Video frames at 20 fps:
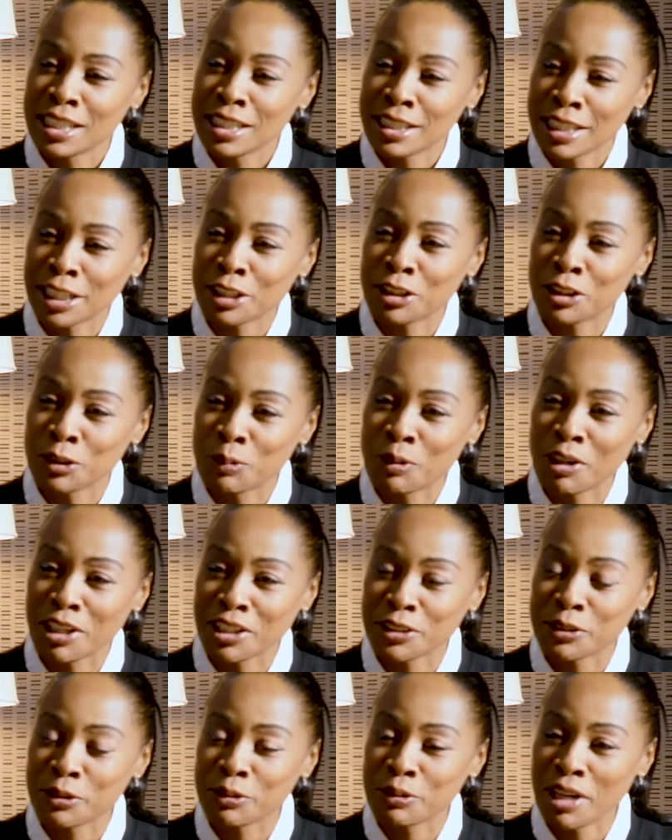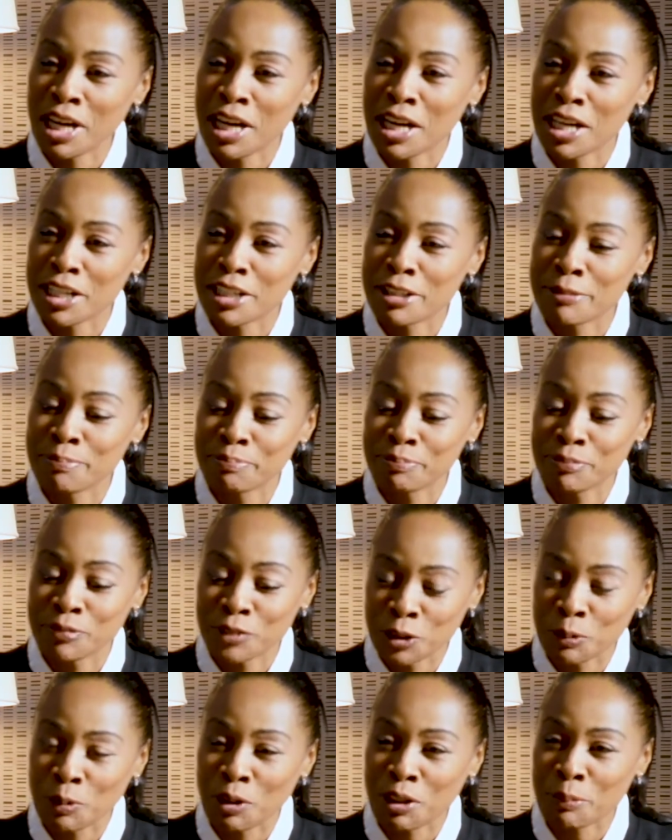that you want
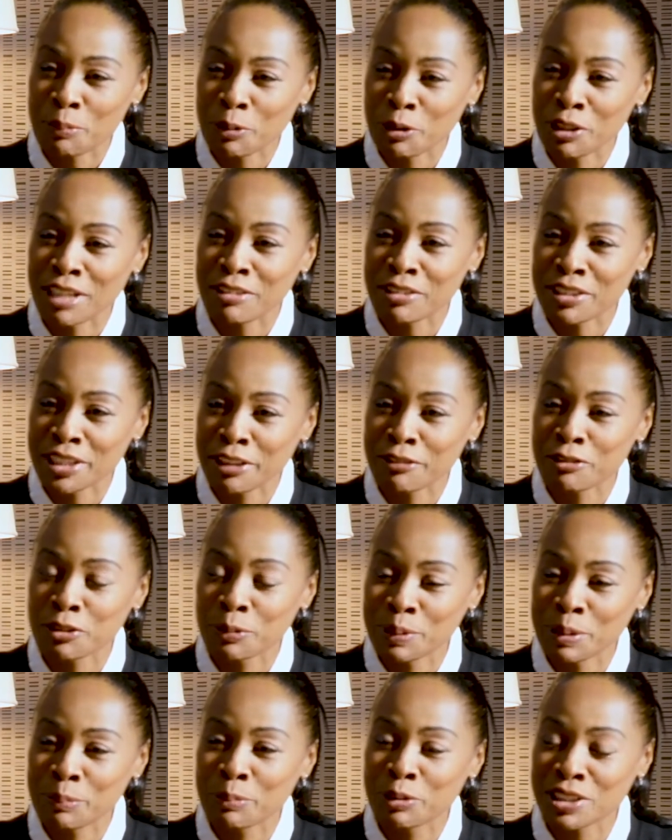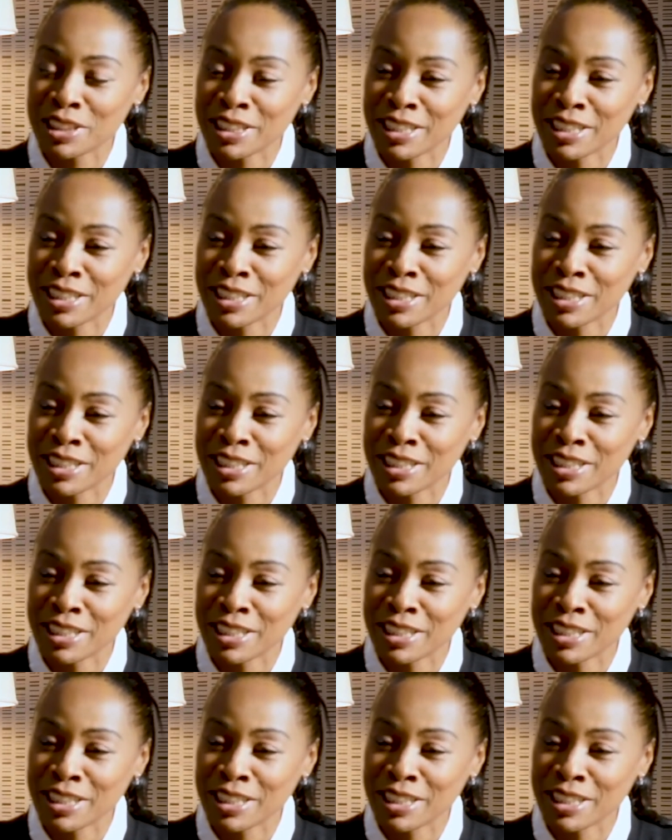to put out there for people to